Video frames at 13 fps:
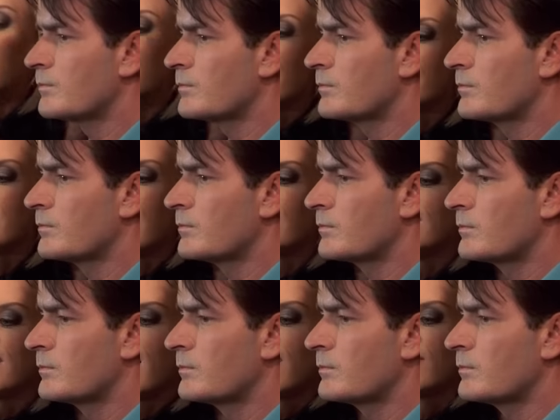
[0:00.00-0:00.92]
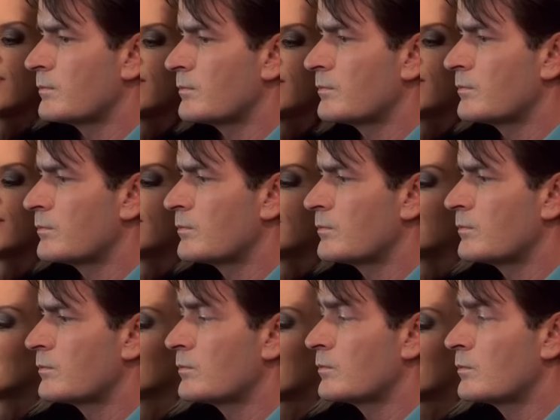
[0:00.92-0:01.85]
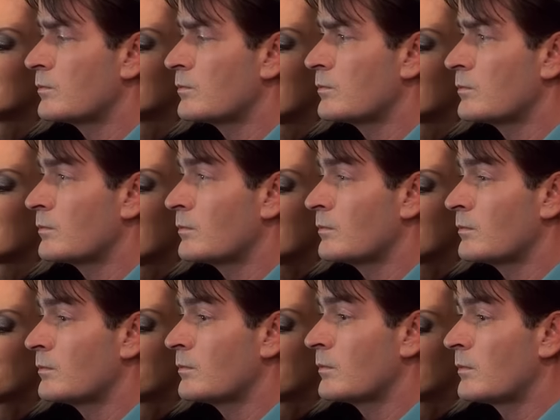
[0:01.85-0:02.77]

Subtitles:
The person shown says nothing.